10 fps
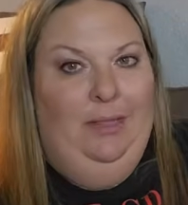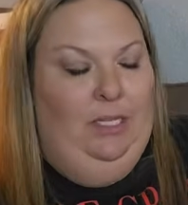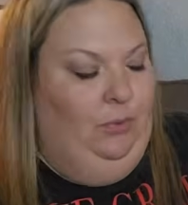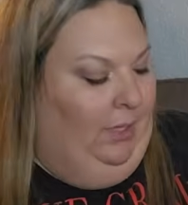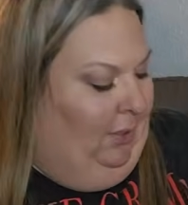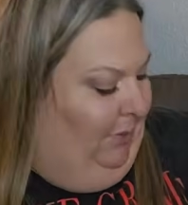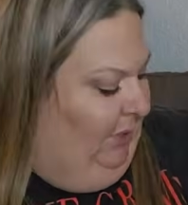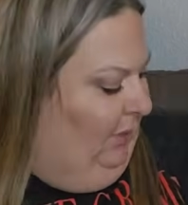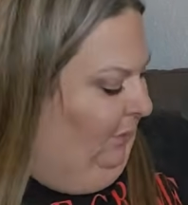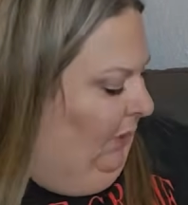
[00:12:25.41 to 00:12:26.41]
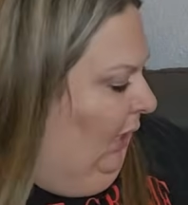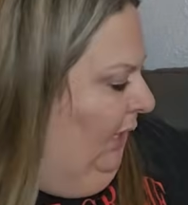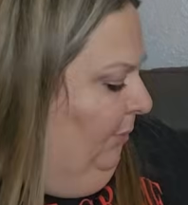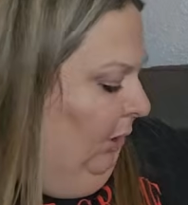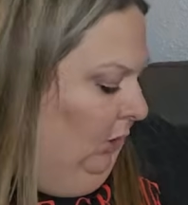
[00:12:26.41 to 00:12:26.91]
That's why I picked up the
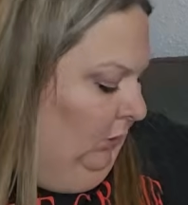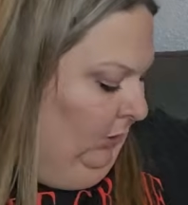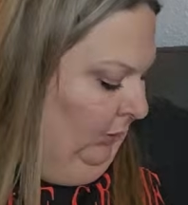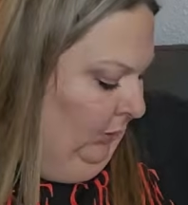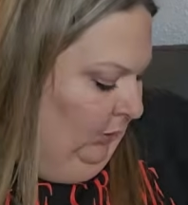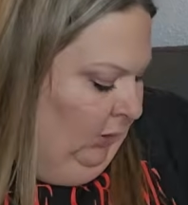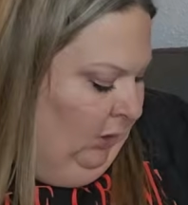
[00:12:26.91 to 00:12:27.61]
eyeballs.